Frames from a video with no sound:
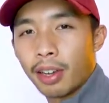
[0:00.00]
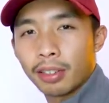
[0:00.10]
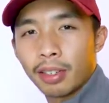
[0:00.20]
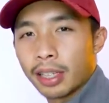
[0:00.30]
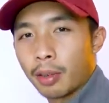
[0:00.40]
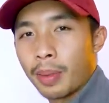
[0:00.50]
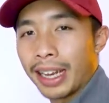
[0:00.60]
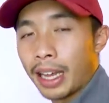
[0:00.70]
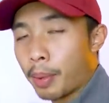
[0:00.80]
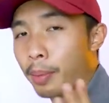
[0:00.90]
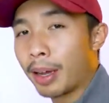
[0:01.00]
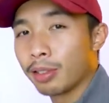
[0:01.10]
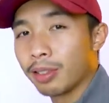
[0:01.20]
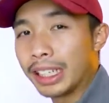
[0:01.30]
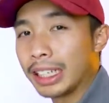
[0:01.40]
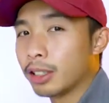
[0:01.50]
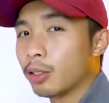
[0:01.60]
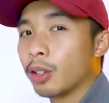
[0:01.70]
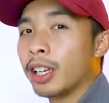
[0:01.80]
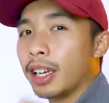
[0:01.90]
AutoCAD command I'm about to teach
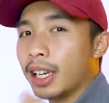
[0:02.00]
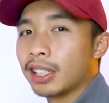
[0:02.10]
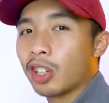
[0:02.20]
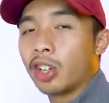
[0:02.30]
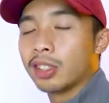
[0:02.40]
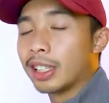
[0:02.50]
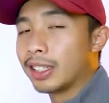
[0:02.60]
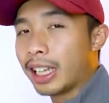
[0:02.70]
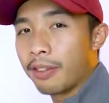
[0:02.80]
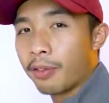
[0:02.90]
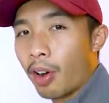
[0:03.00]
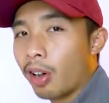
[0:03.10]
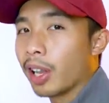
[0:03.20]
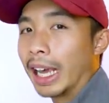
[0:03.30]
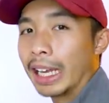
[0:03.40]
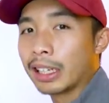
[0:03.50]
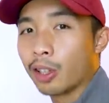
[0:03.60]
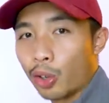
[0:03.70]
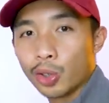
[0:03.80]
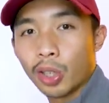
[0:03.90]
you is called the save all and
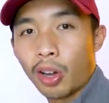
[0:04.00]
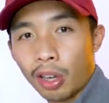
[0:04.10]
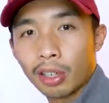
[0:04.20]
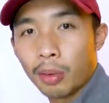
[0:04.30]
close all